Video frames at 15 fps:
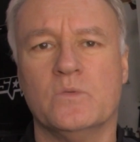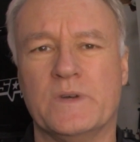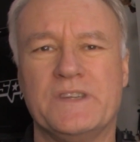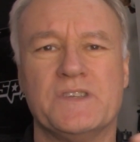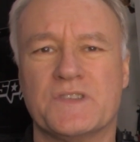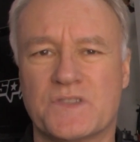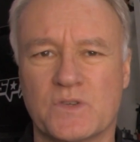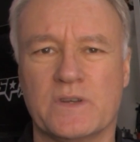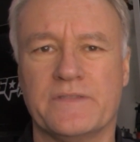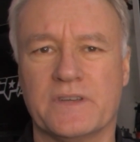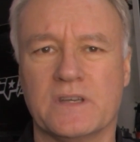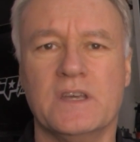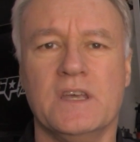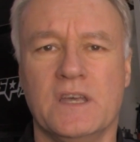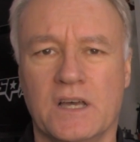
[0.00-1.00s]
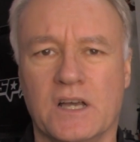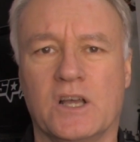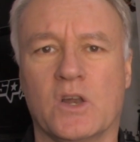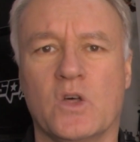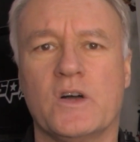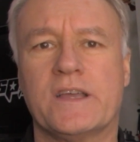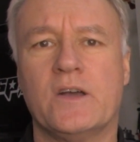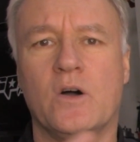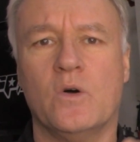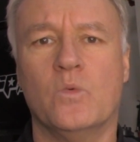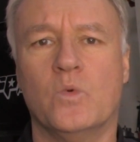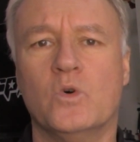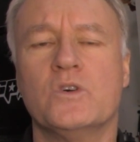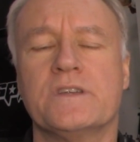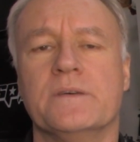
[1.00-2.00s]
which is sort of a glycol
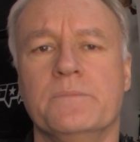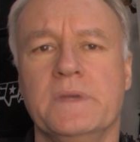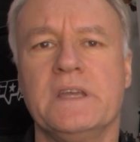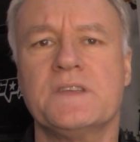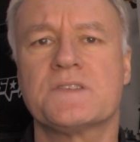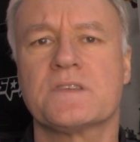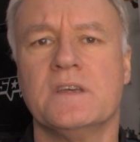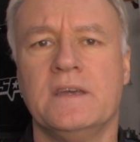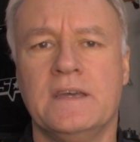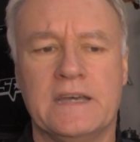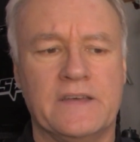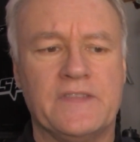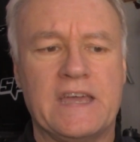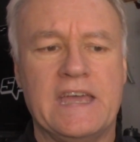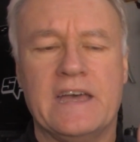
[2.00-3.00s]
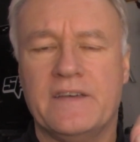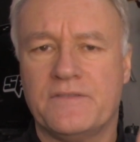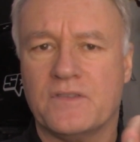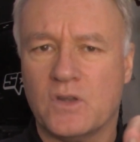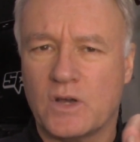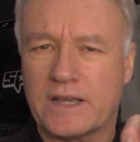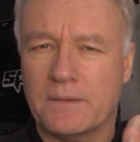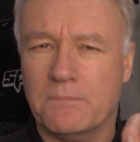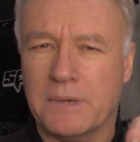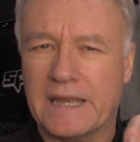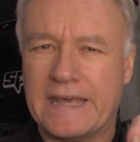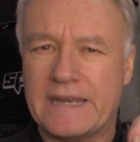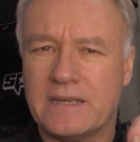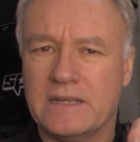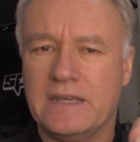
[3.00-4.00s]
water mix, and they have like a
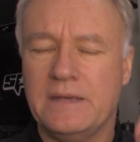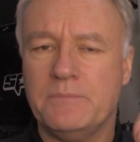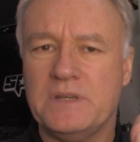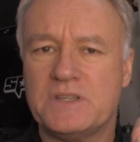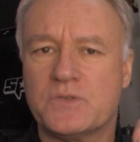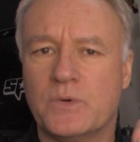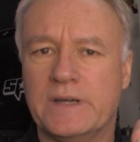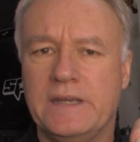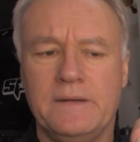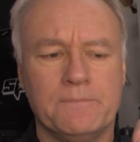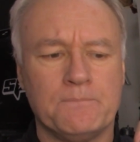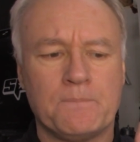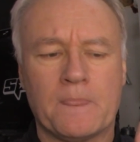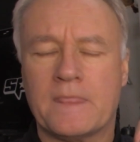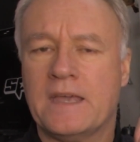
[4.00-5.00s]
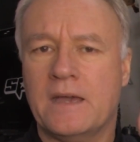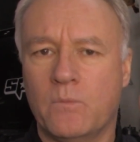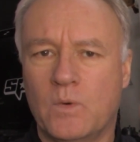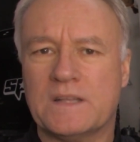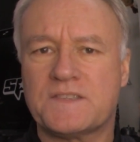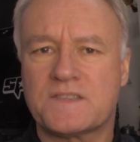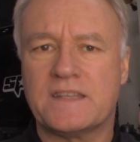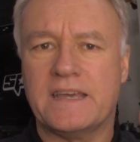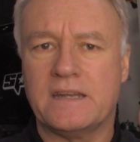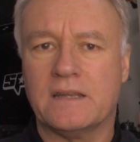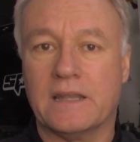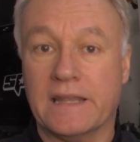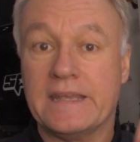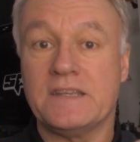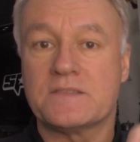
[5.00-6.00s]
bladder in between. And once that
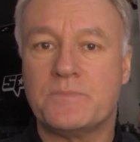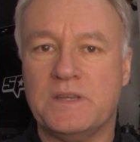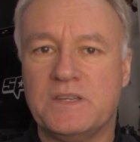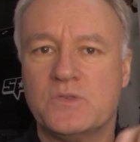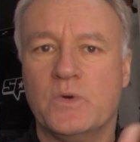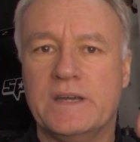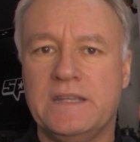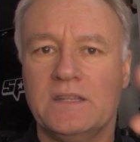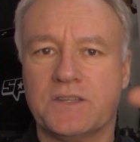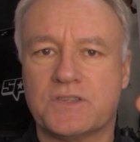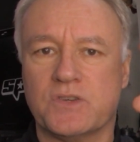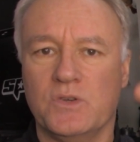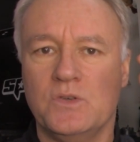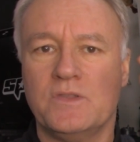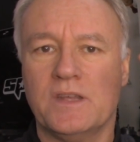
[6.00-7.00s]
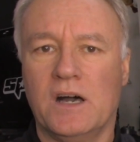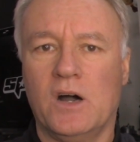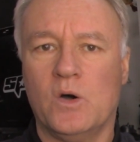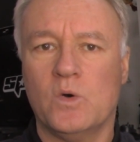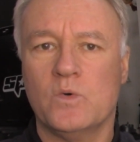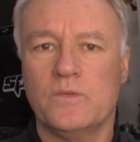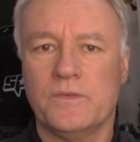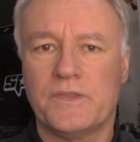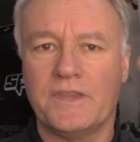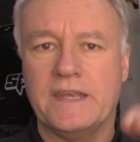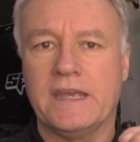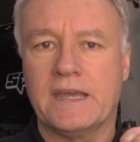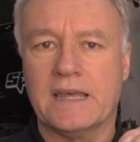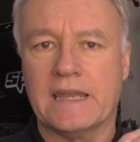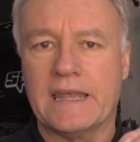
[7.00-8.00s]
leaks between the two, the whole
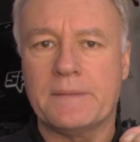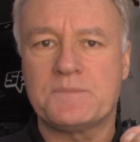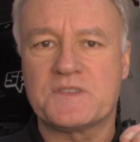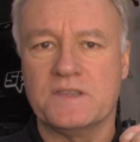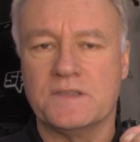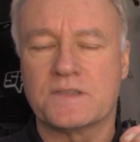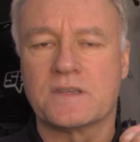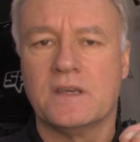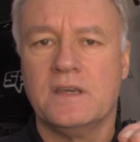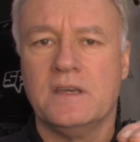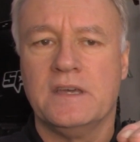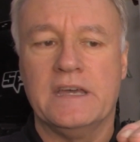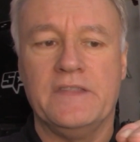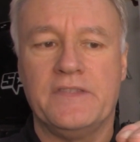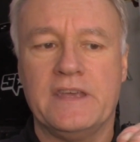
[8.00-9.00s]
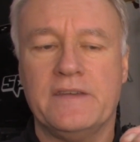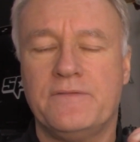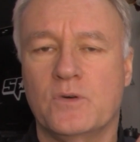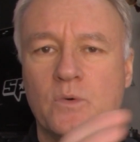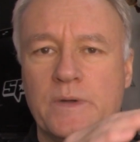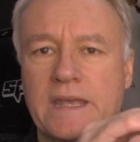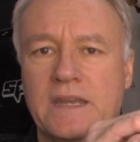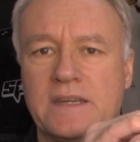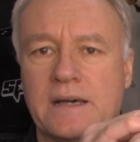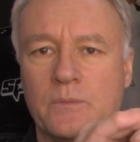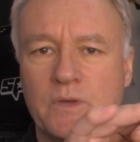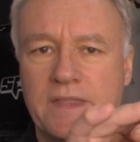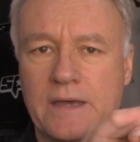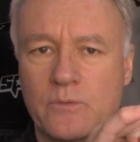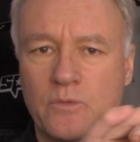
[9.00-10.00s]
thing collapses, and therefore we end up
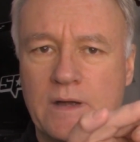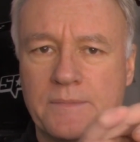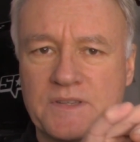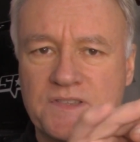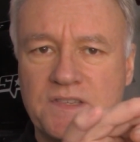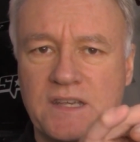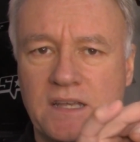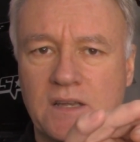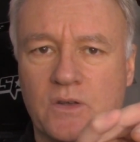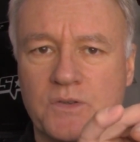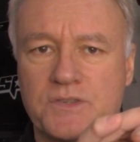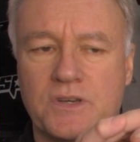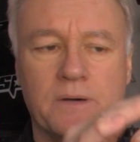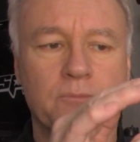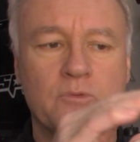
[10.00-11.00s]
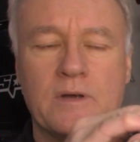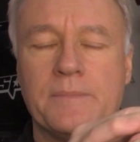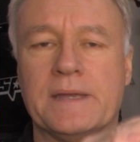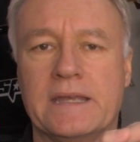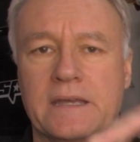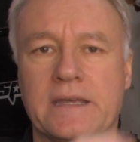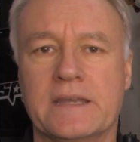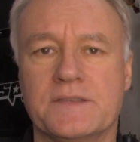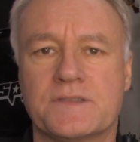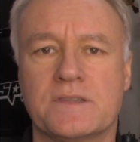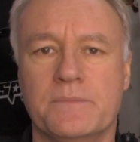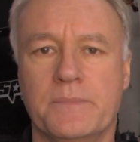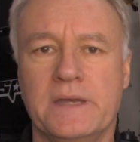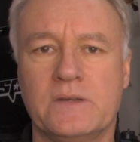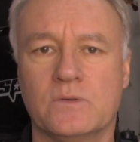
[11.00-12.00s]
with that rubber seal on top rubbing against
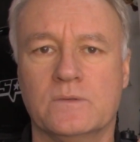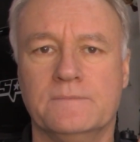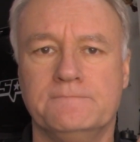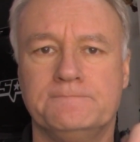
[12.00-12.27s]
the metal.